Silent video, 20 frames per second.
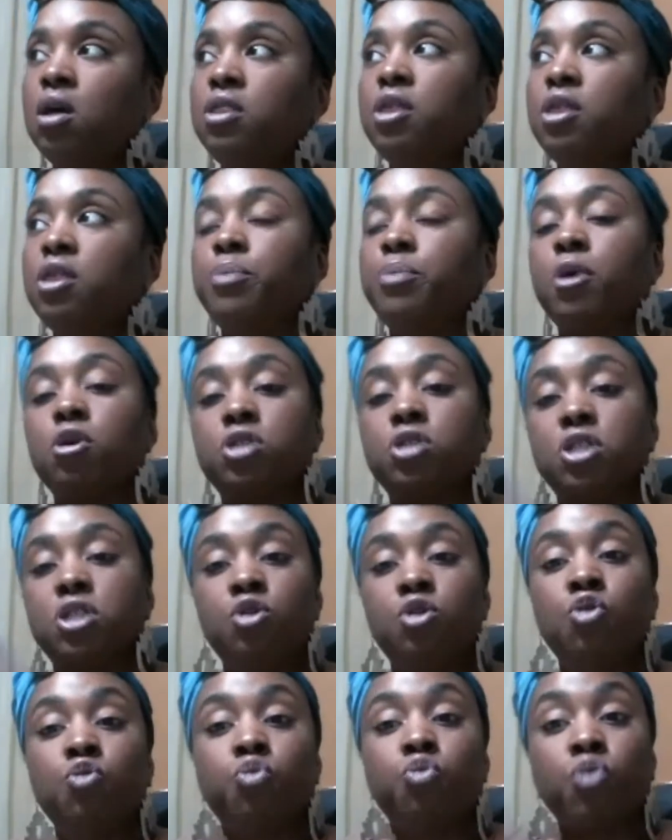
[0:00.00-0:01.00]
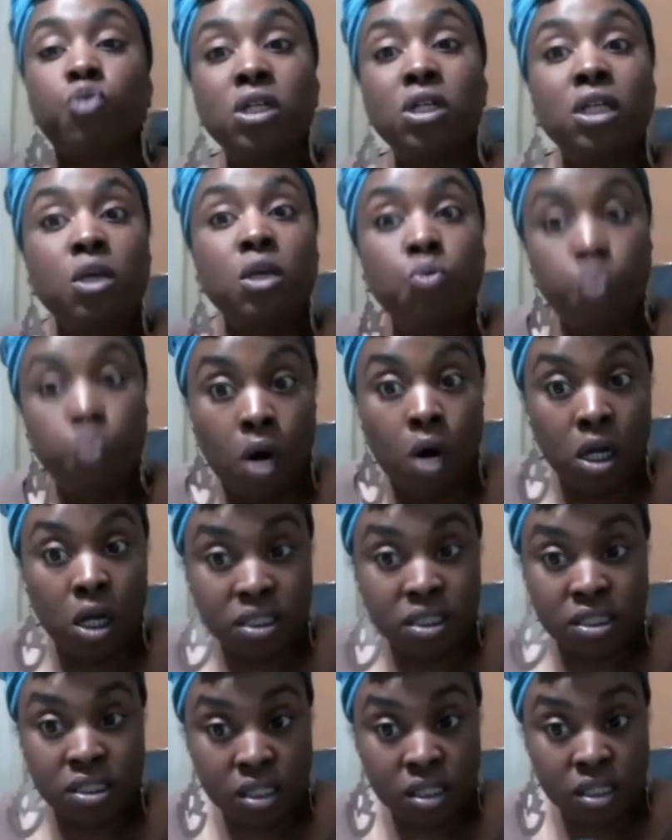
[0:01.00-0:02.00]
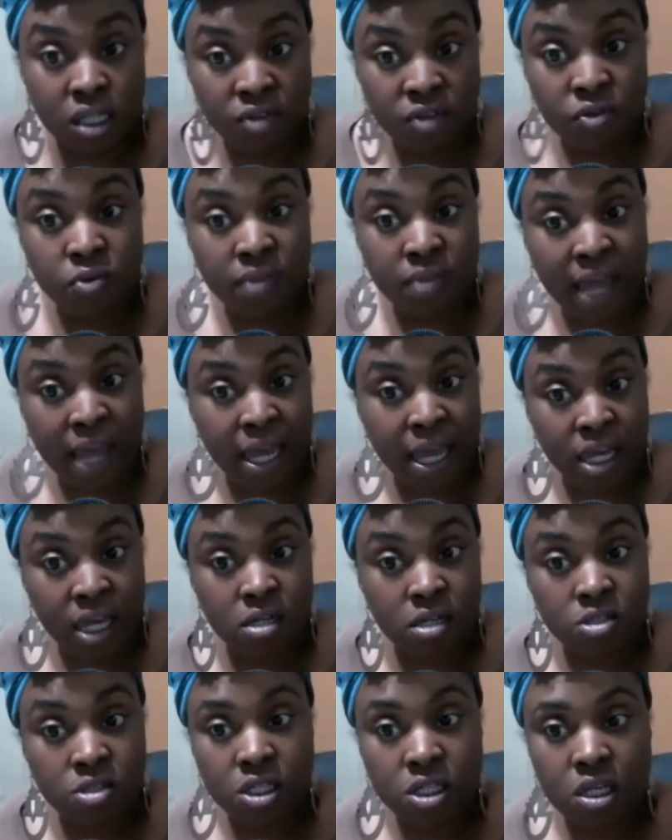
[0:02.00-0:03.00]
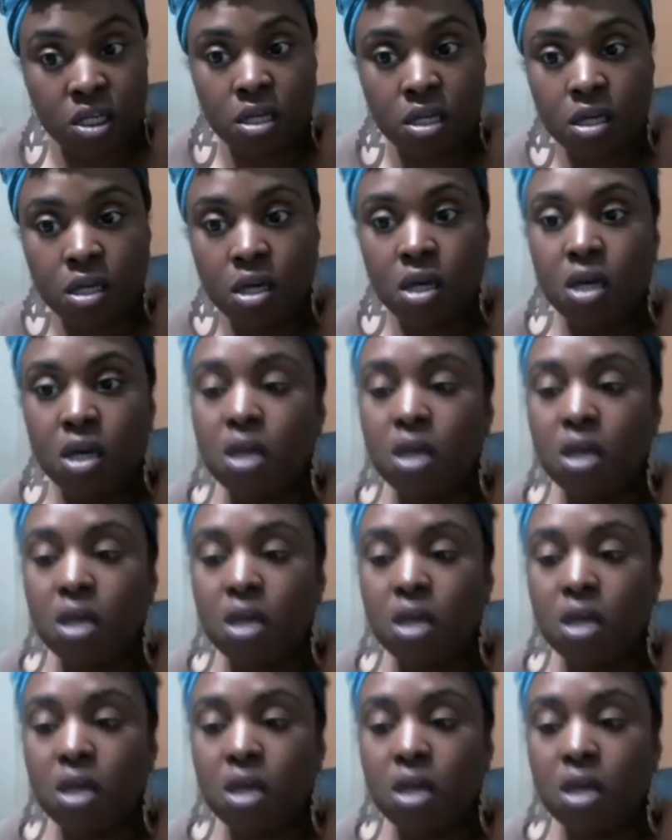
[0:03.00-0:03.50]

the person who really wants to give you that energy,